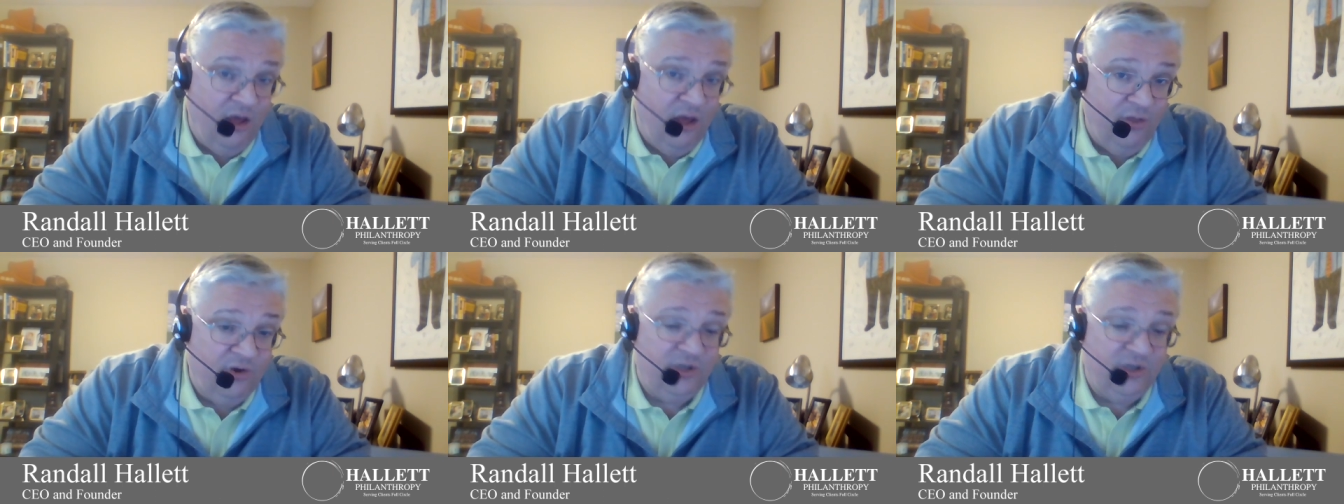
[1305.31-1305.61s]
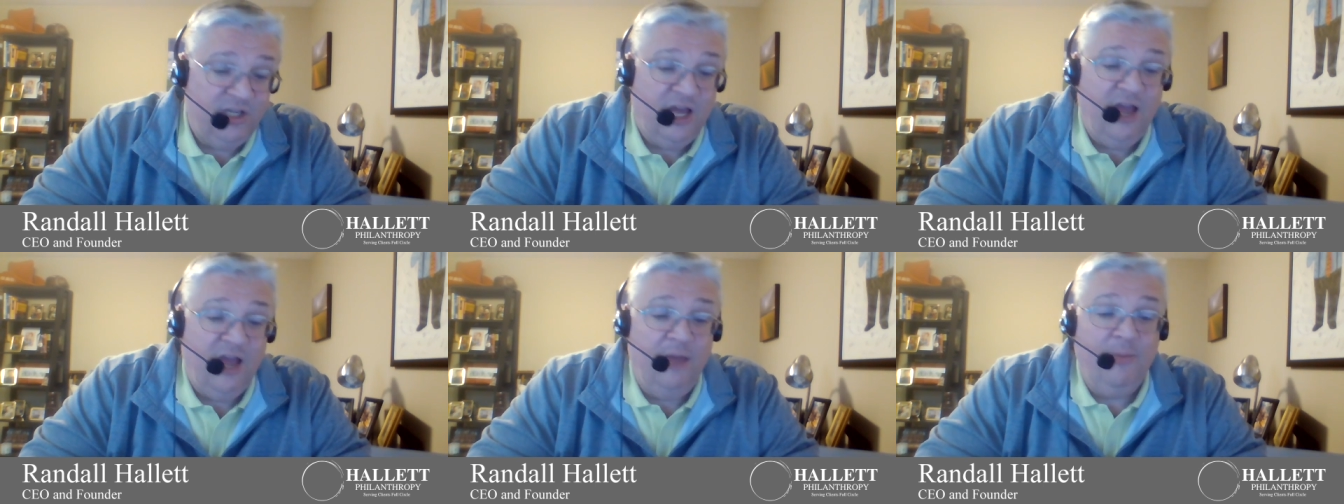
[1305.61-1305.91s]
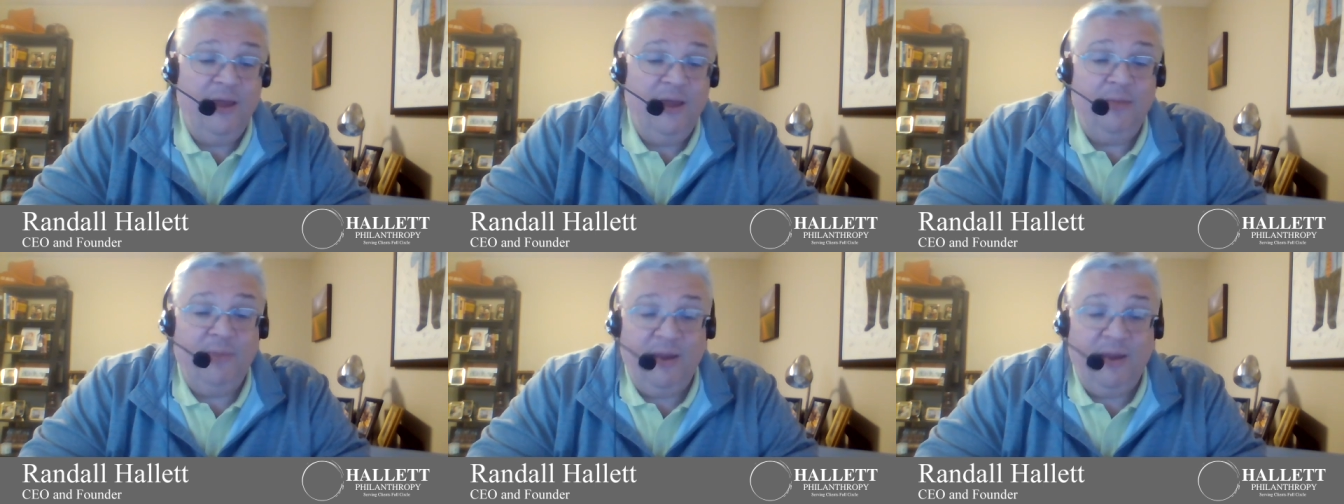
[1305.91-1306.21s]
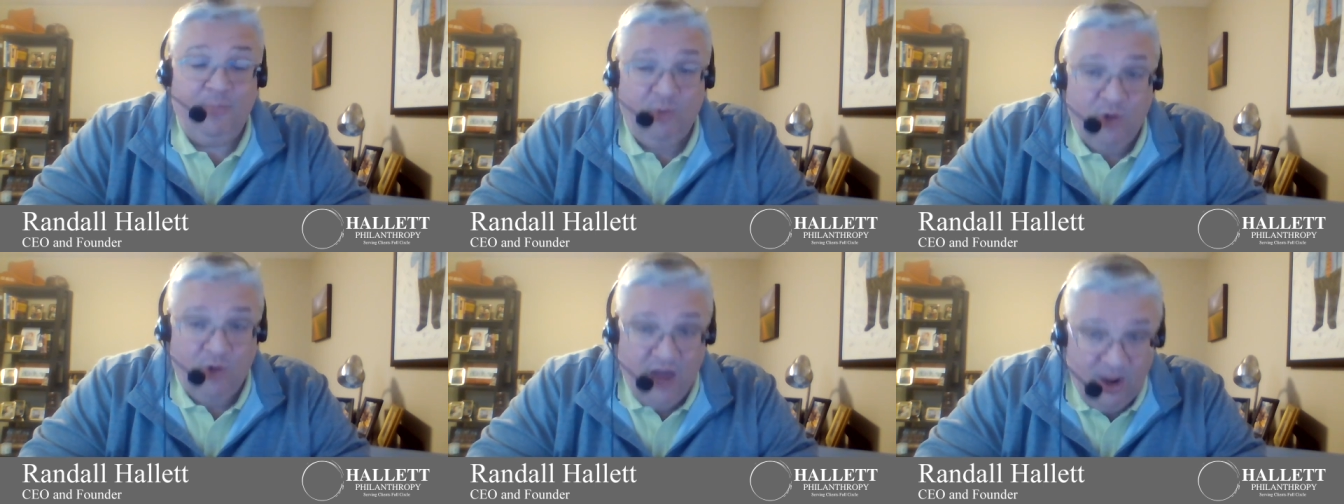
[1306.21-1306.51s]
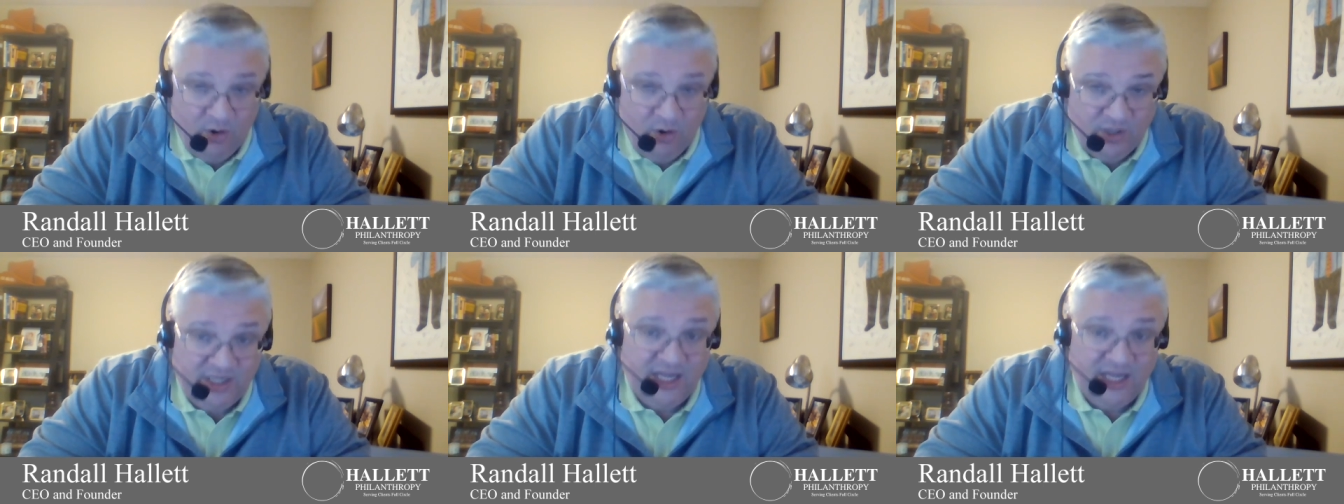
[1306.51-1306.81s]
other time and by
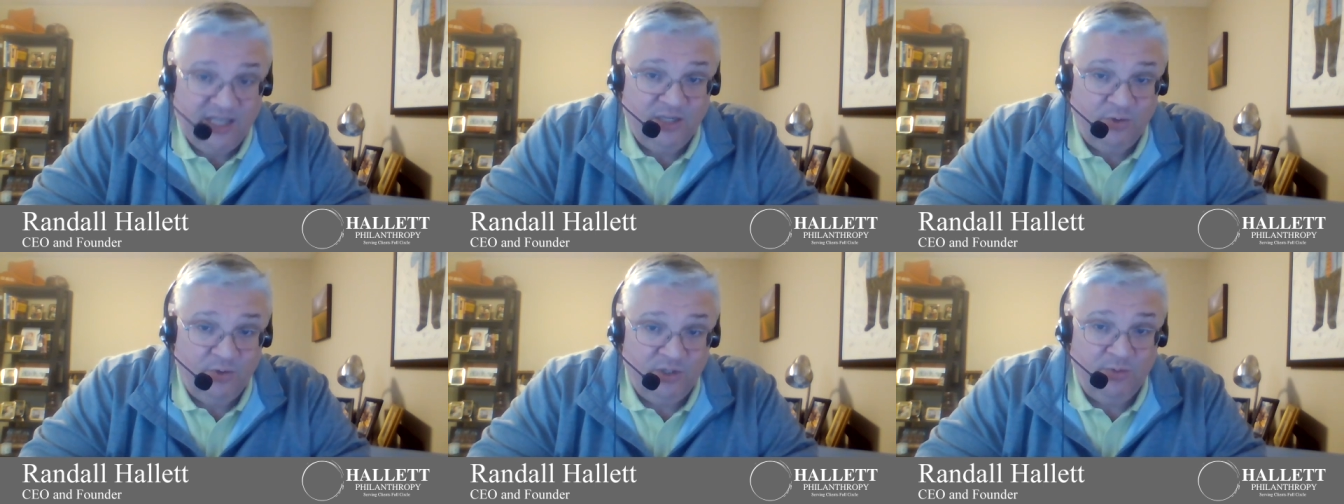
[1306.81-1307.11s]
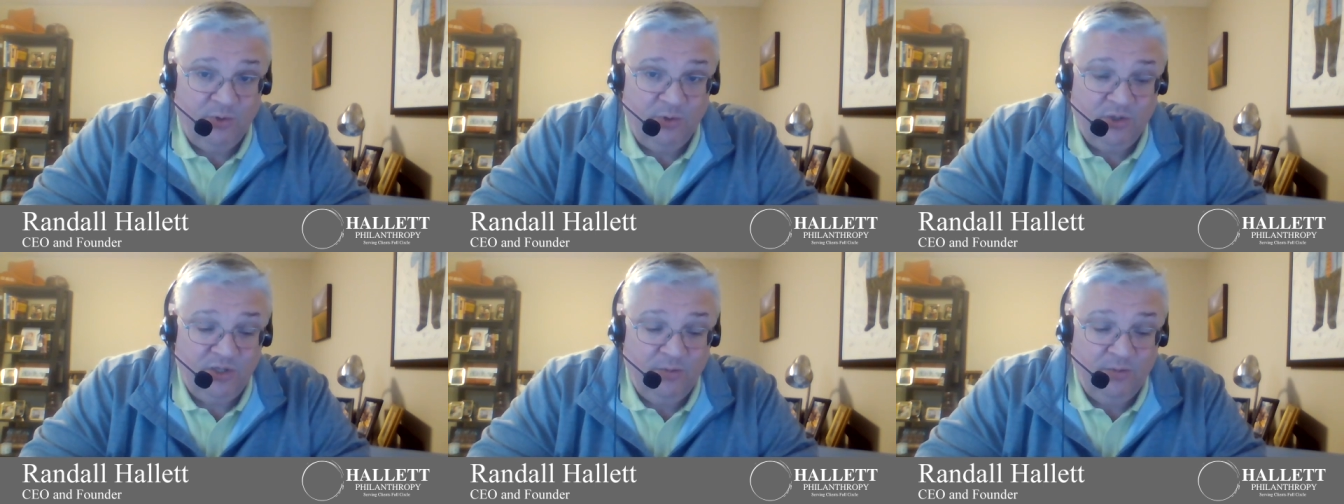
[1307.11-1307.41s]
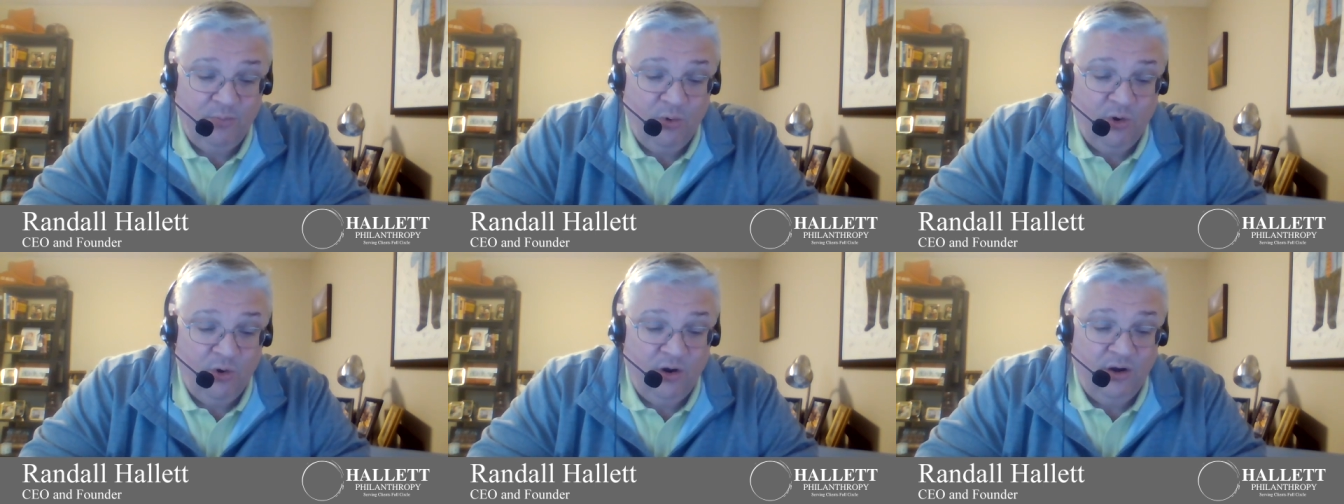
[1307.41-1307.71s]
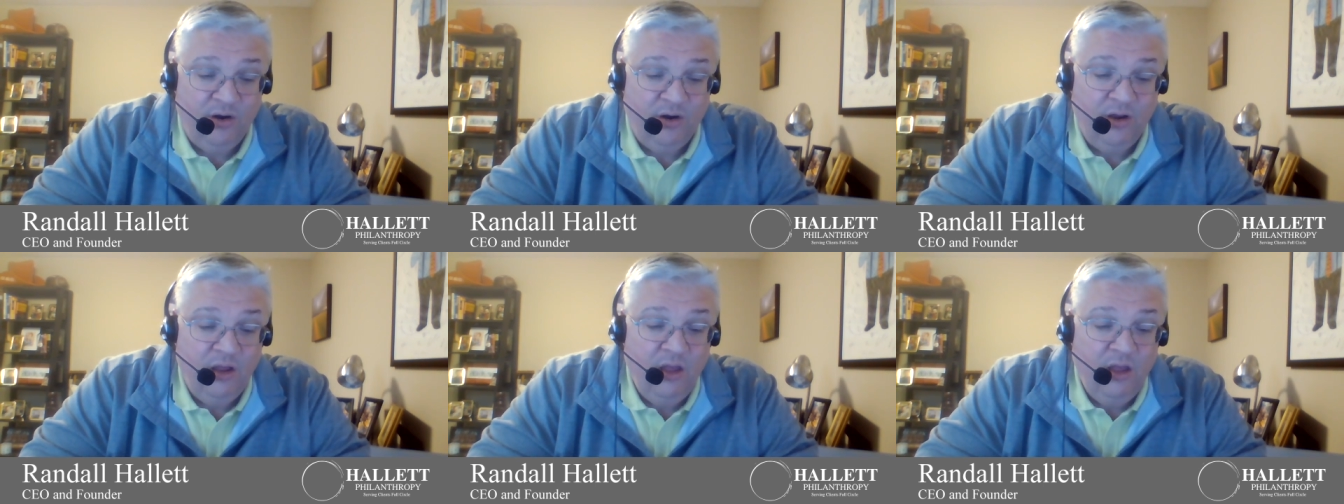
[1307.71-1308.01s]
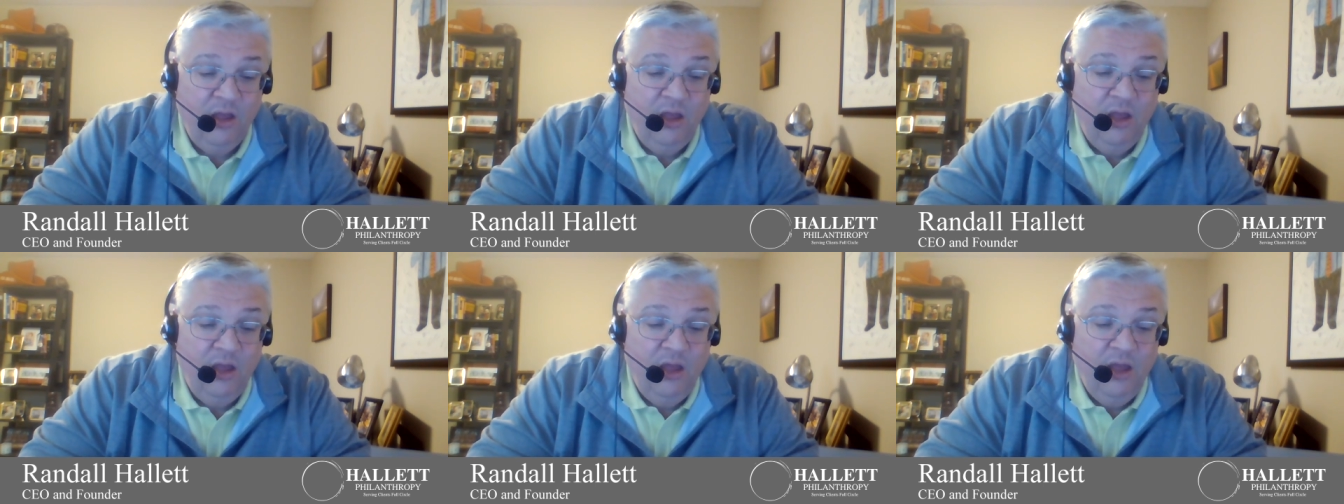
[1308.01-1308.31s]
prioritizing what's most important
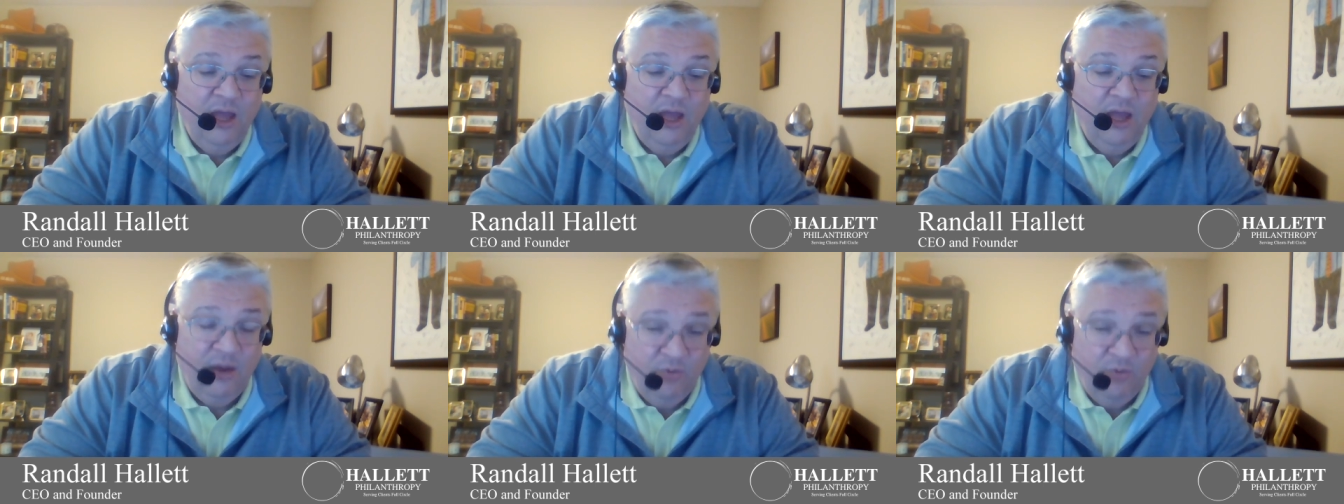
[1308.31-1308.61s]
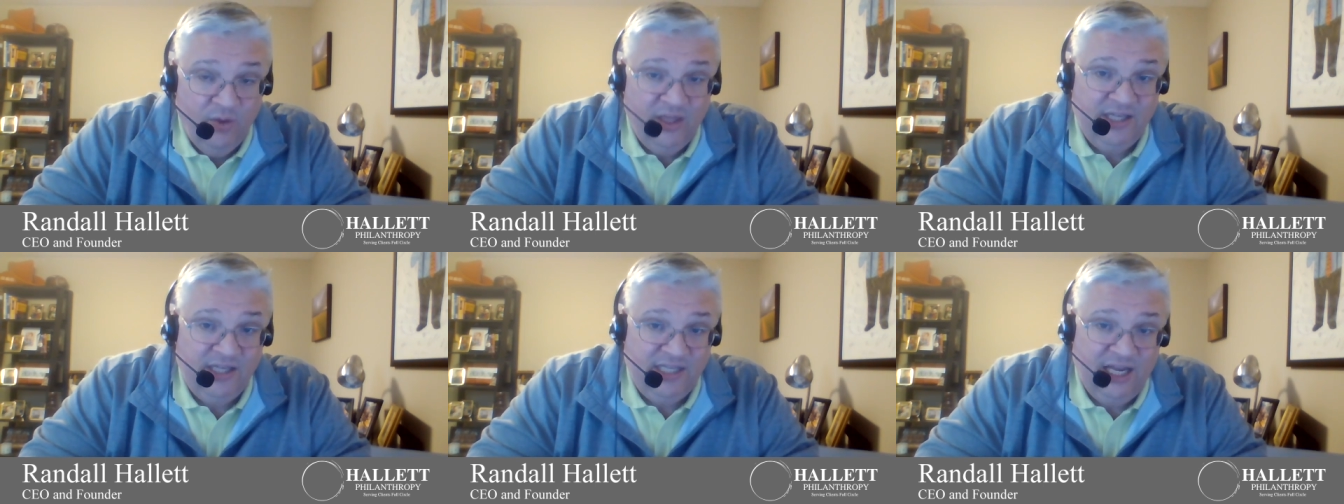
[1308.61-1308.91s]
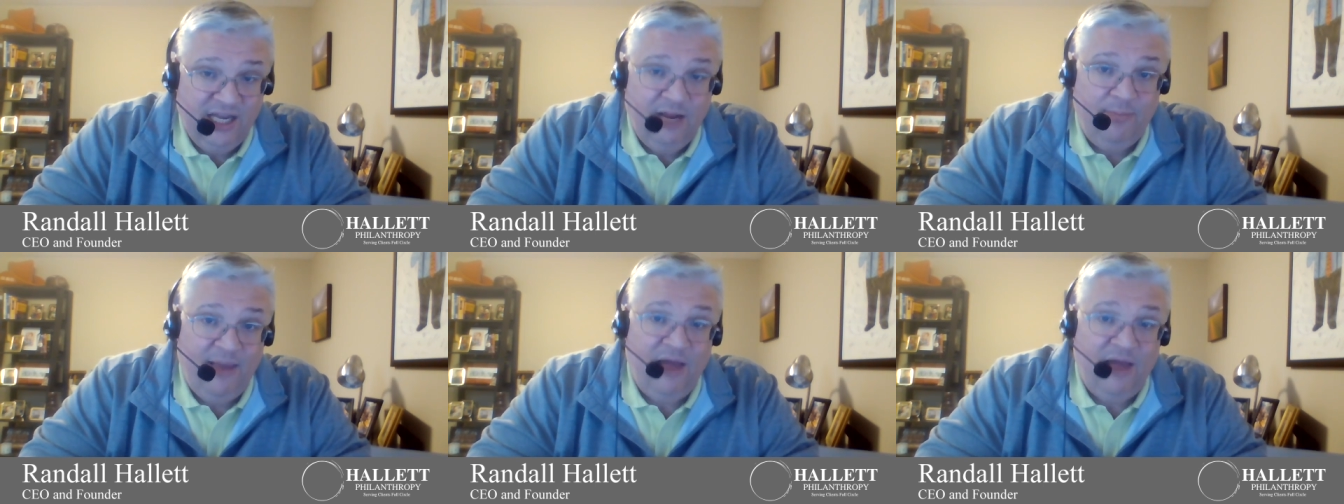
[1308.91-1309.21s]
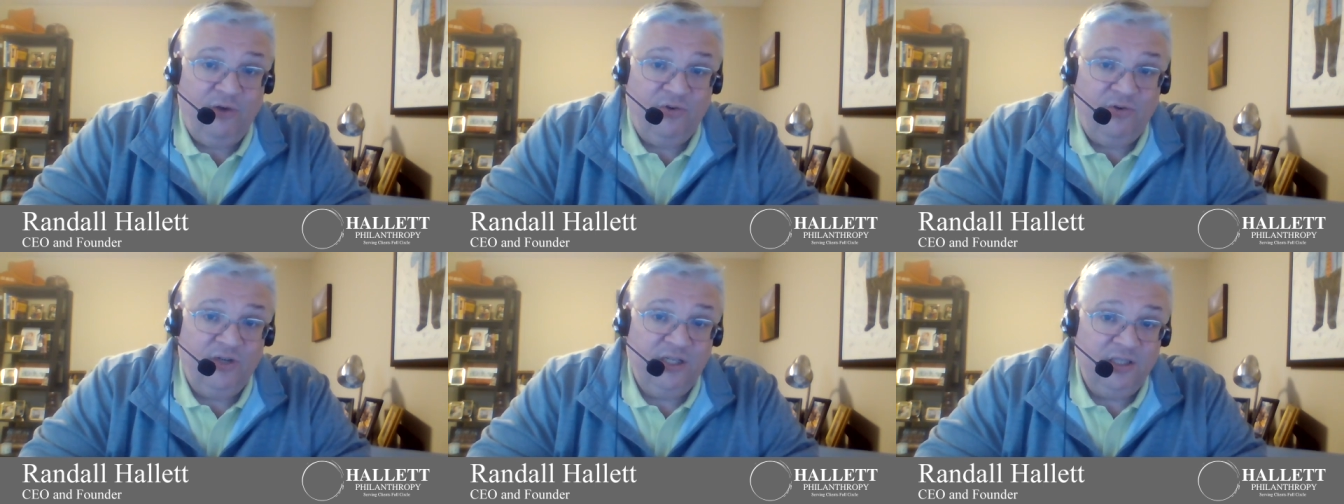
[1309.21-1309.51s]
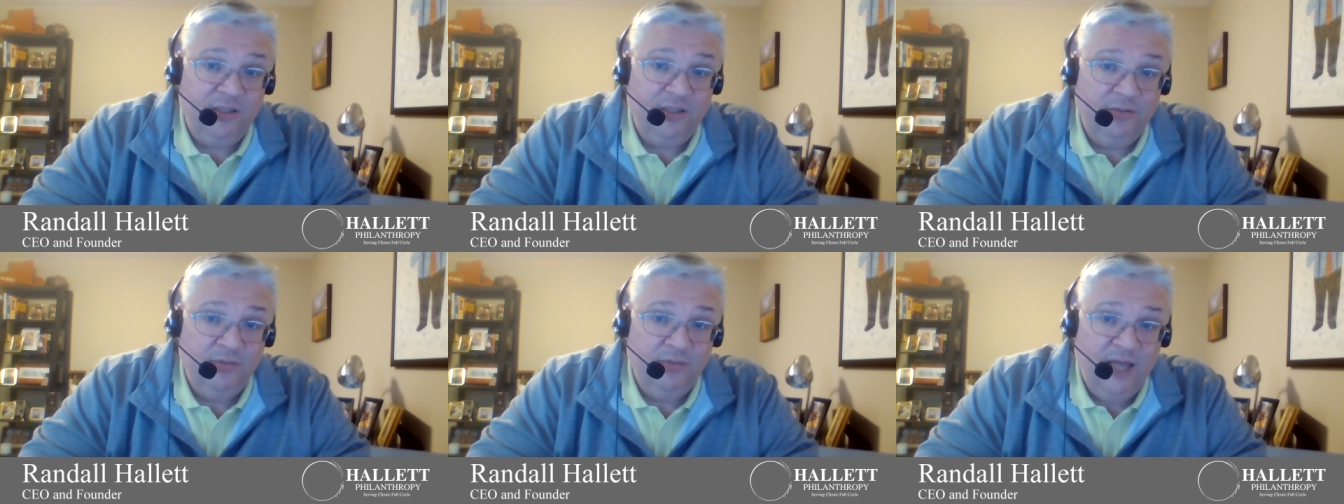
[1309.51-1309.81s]
and really setting
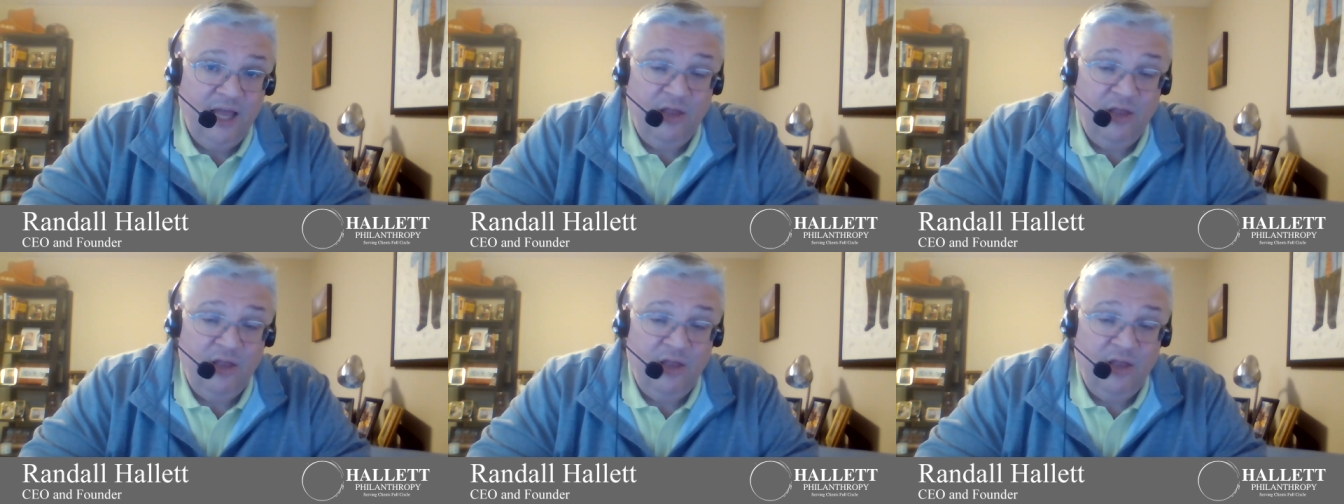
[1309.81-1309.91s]
boundaries.